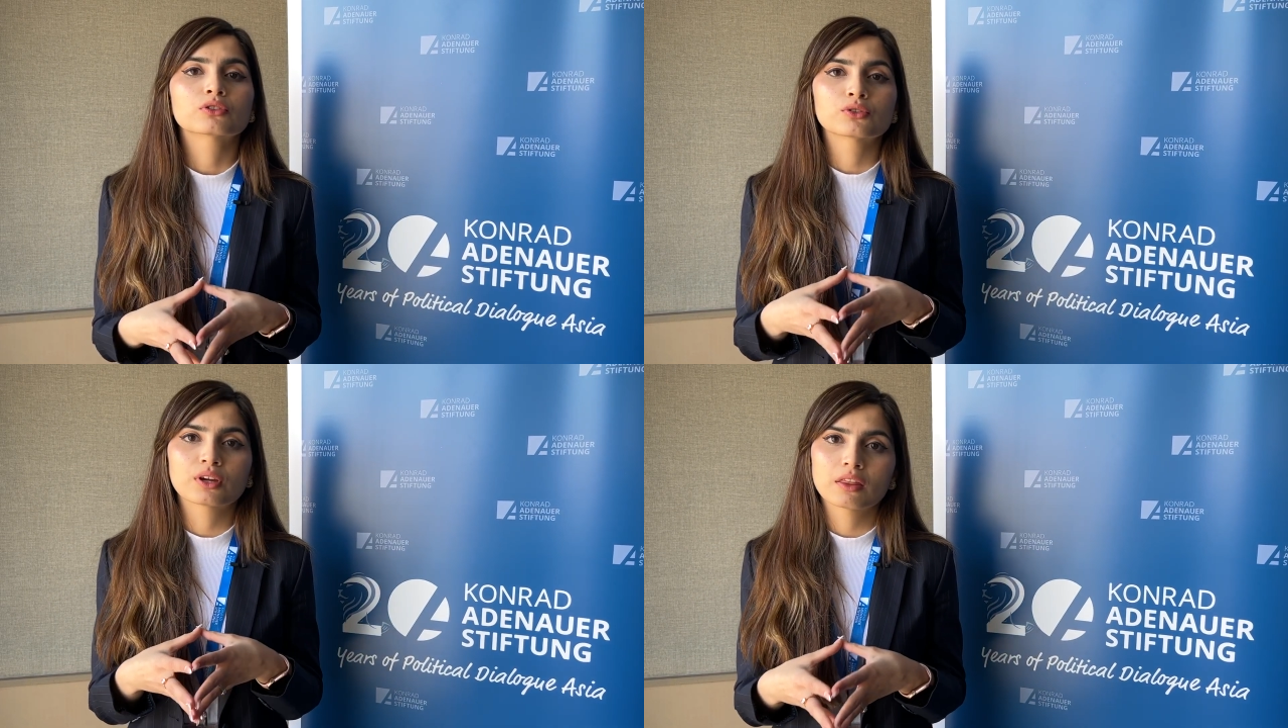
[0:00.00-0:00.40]

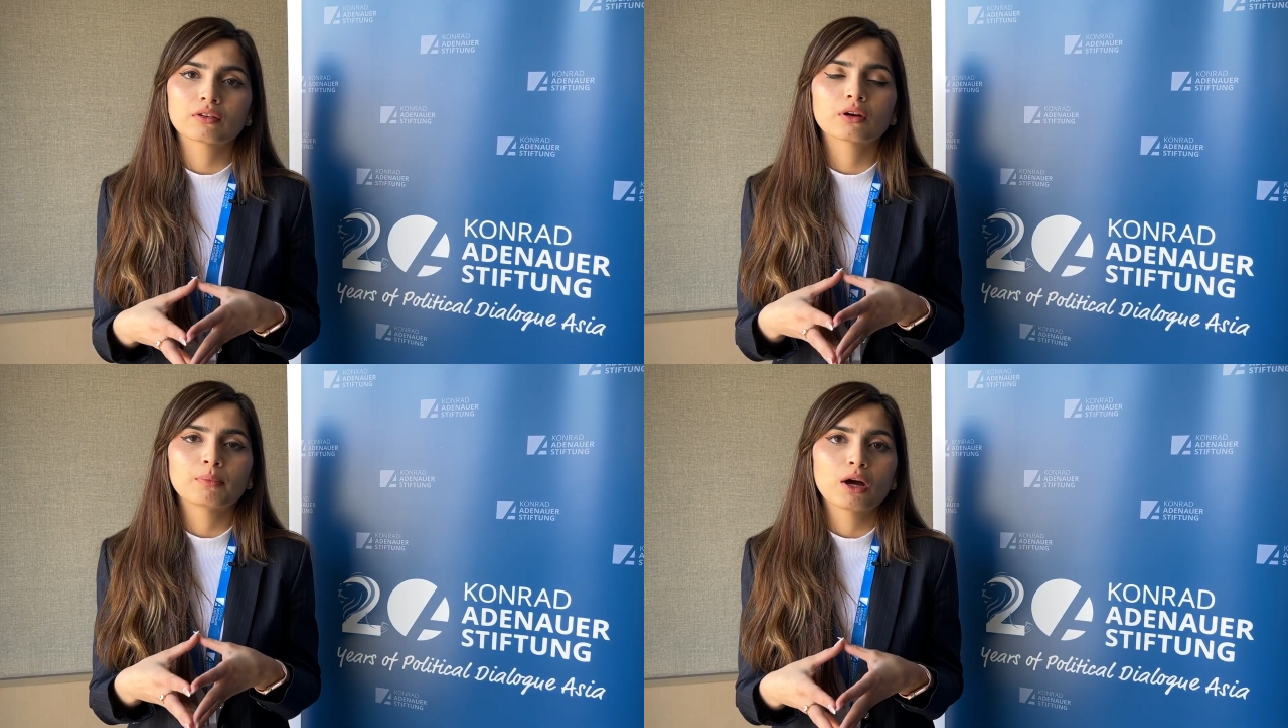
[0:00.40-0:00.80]

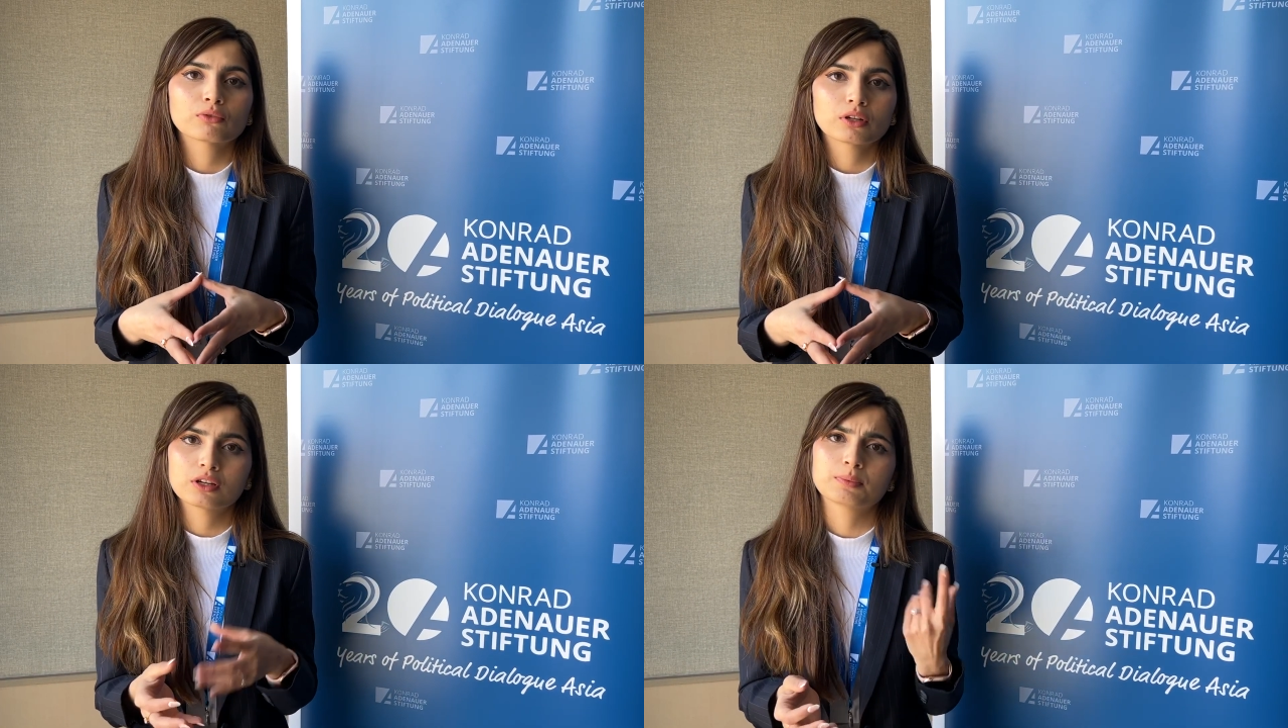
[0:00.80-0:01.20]
together
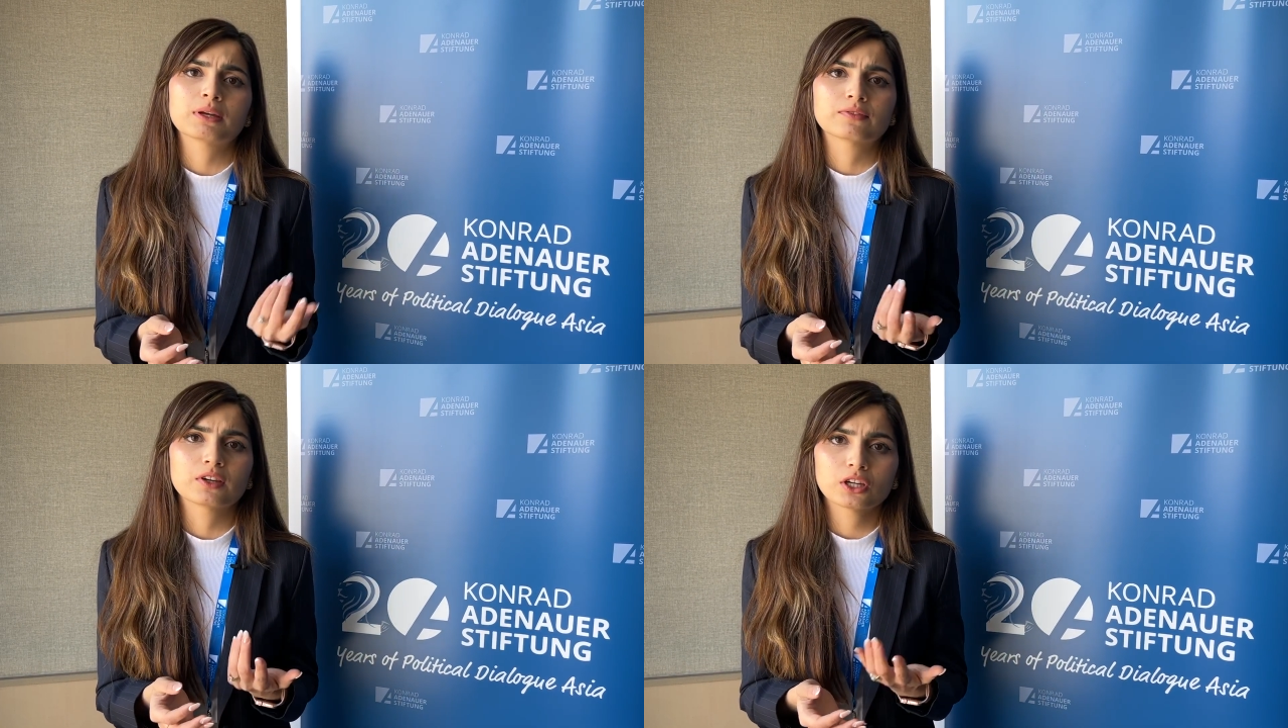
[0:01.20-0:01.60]
about a
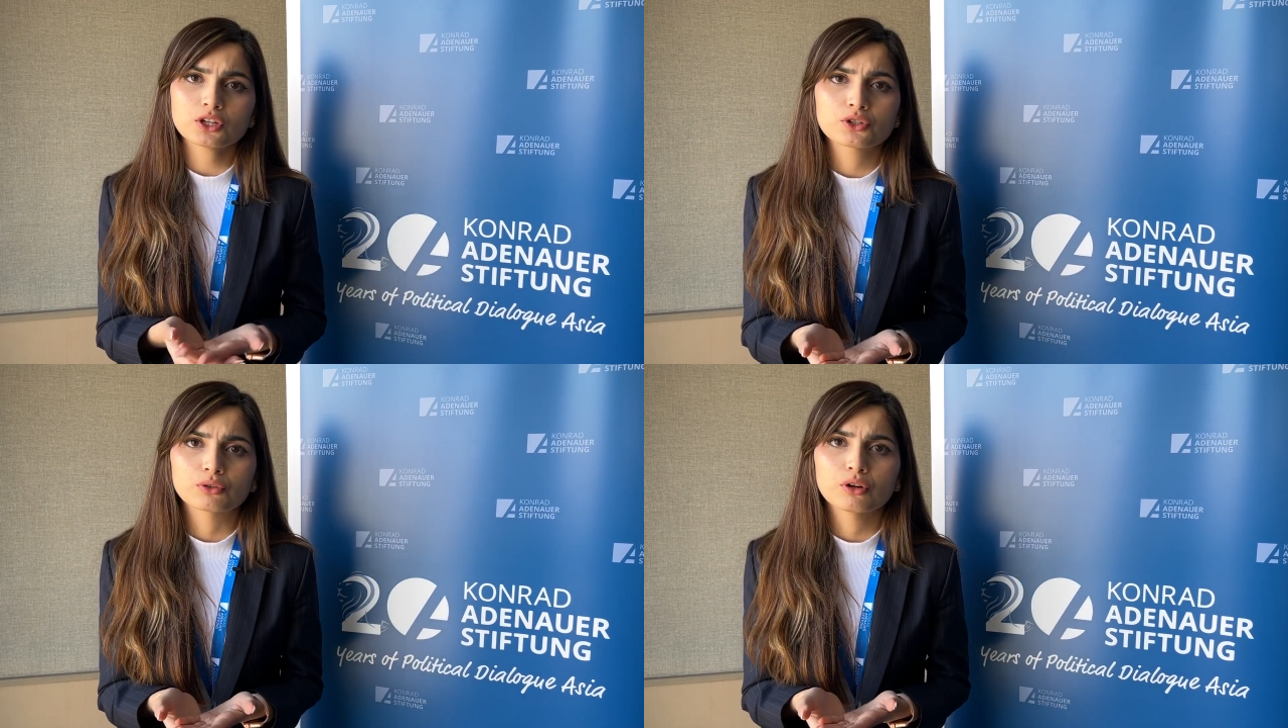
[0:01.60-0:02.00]
specific
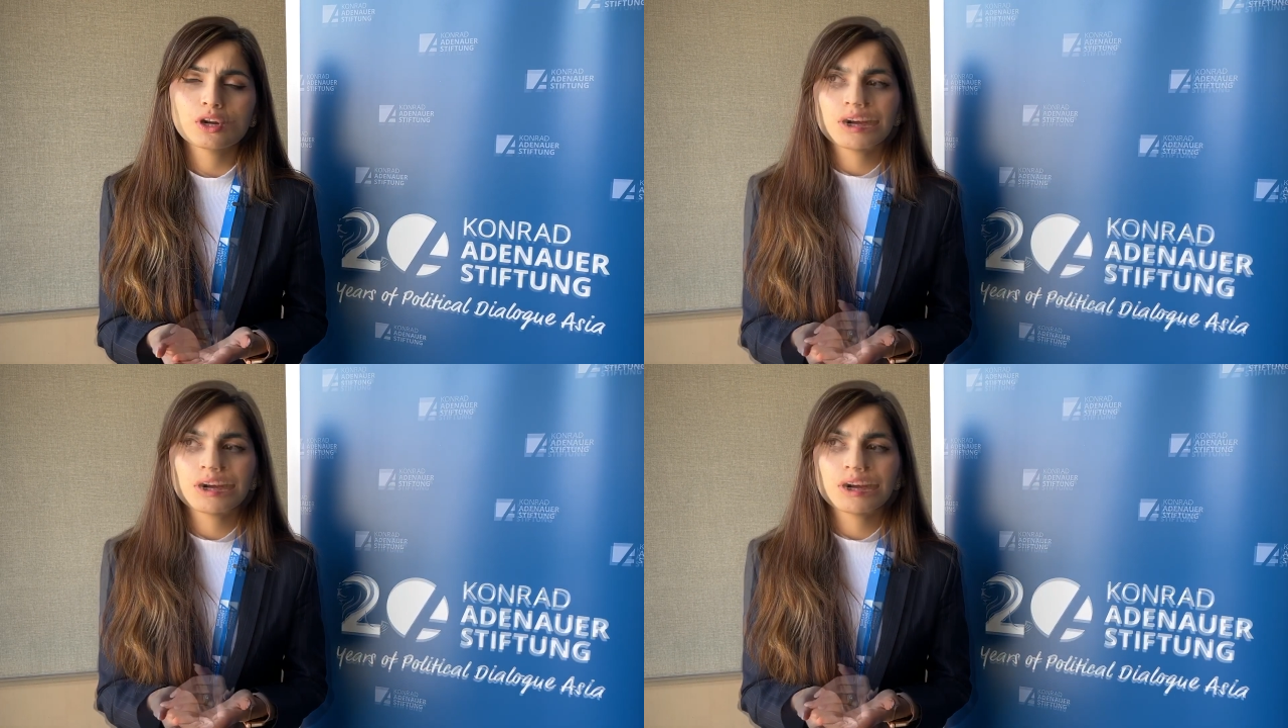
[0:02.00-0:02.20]
issue